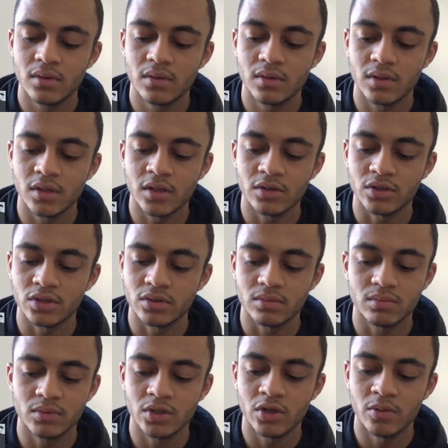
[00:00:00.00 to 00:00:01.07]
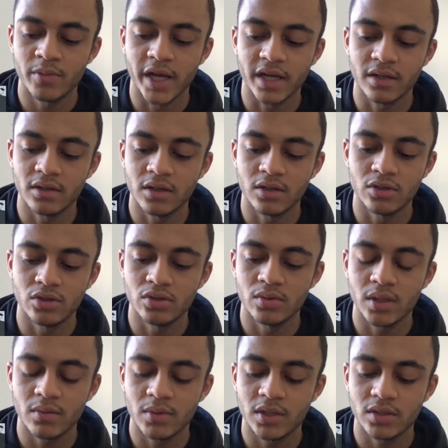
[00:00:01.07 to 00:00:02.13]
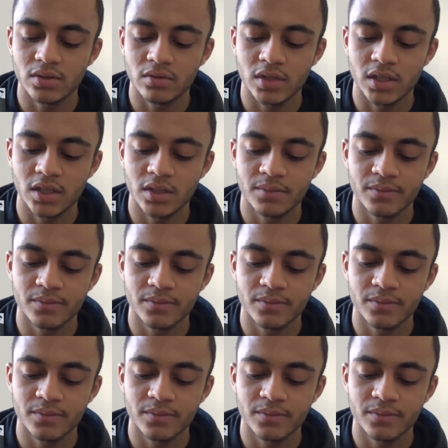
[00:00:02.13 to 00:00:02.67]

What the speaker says: And I'll just go back and undo it when it's ready.